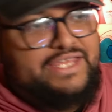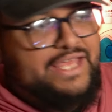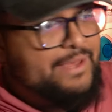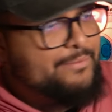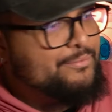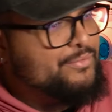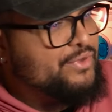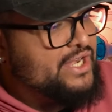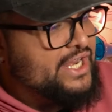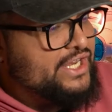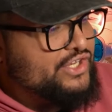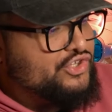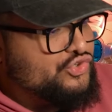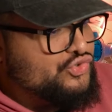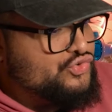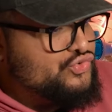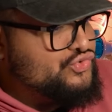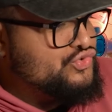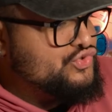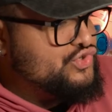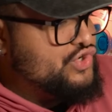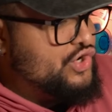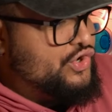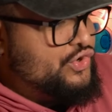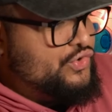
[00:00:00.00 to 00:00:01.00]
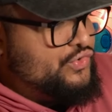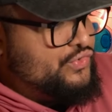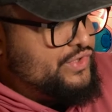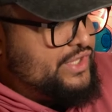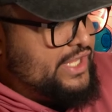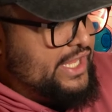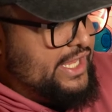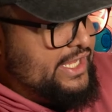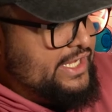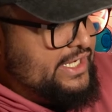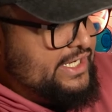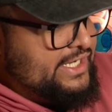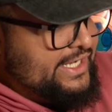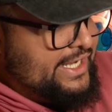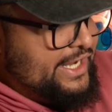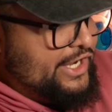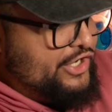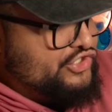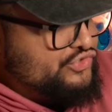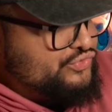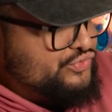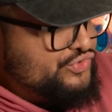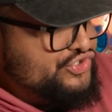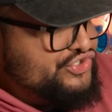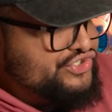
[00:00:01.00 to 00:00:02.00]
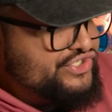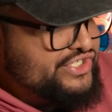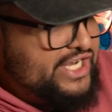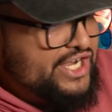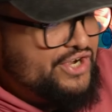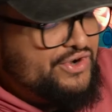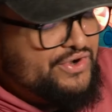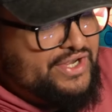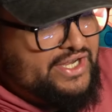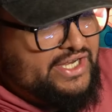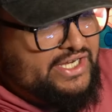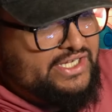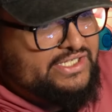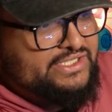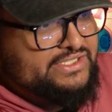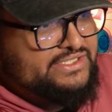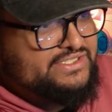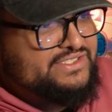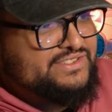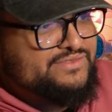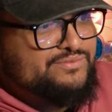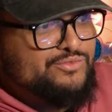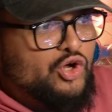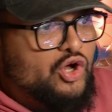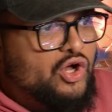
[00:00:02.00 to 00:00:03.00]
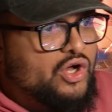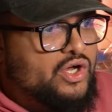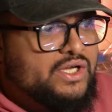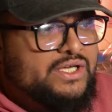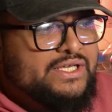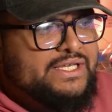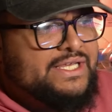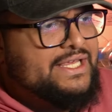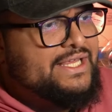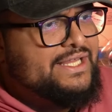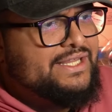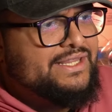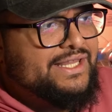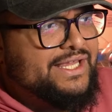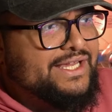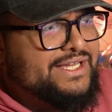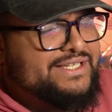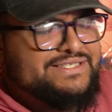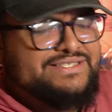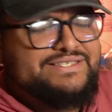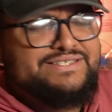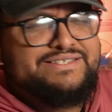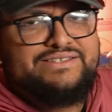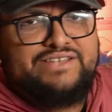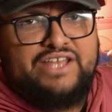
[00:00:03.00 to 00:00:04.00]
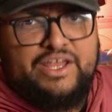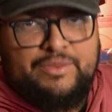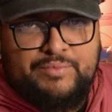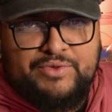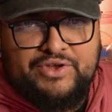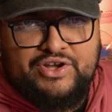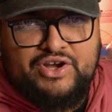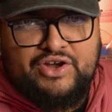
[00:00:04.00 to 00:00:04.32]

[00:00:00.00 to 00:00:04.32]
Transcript: yet but I do know that accounts were sharing a small like a snippet